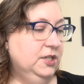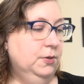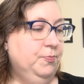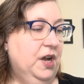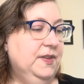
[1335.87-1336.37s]

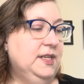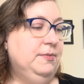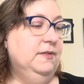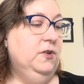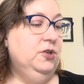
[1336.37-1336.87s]
brought this up
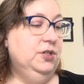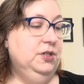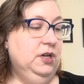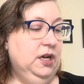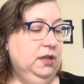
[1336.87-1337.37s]
to the front,
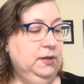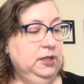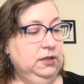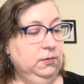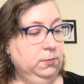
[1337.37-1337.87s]

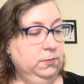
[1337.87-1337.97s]
the